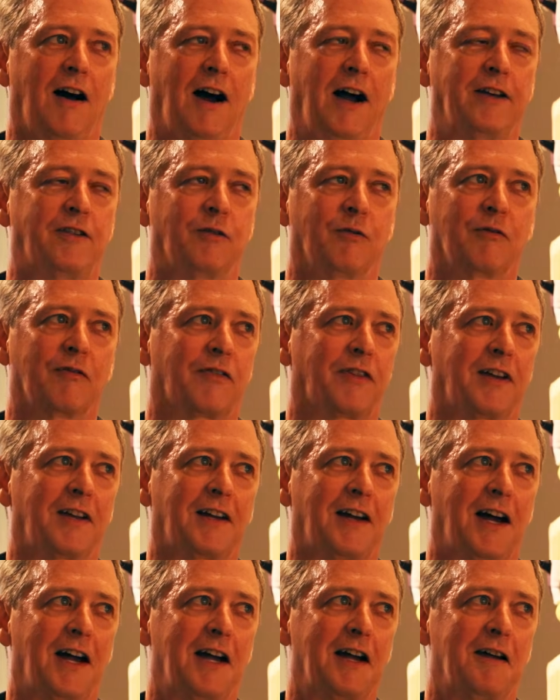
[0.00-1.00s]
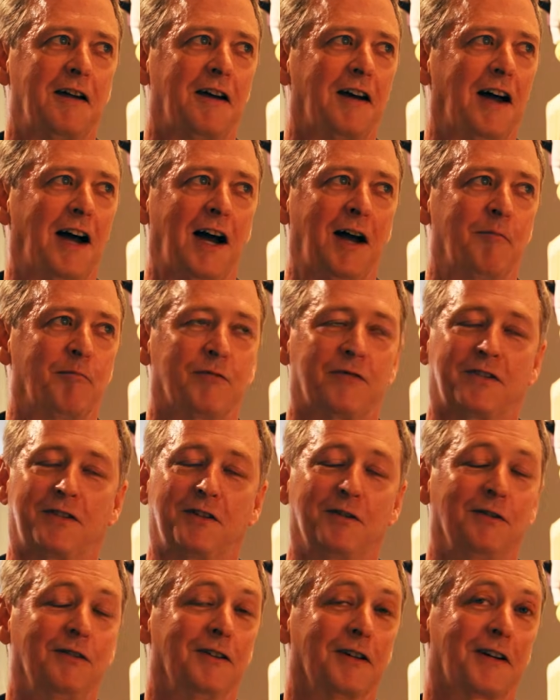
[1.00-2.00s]
I don't think I'm
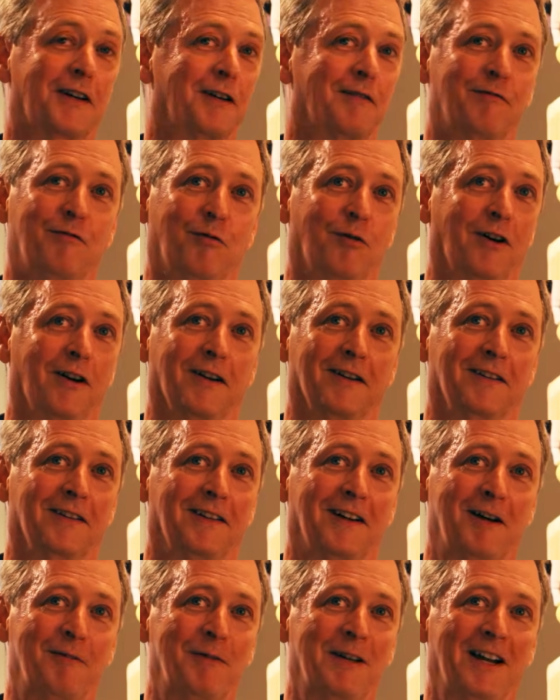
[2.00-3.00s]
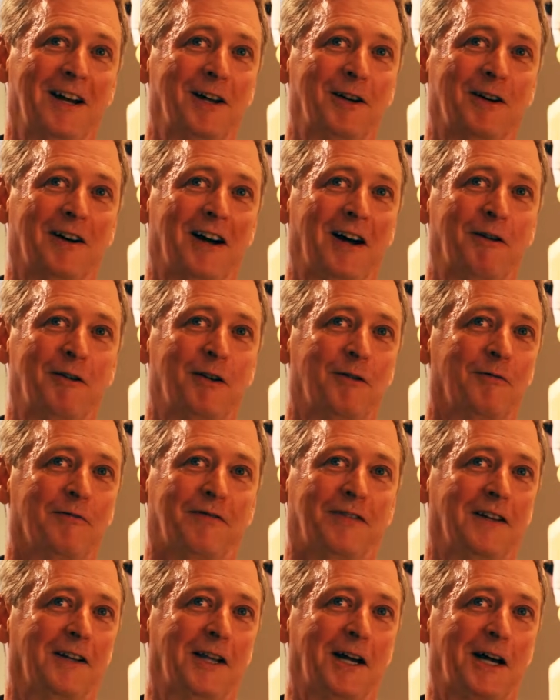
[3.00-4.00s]
still looking for it. I mean, I don't
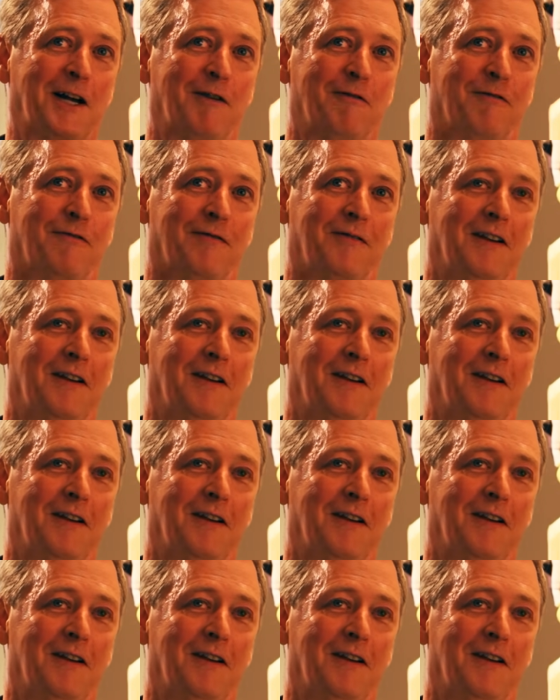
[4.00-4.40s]
feel like and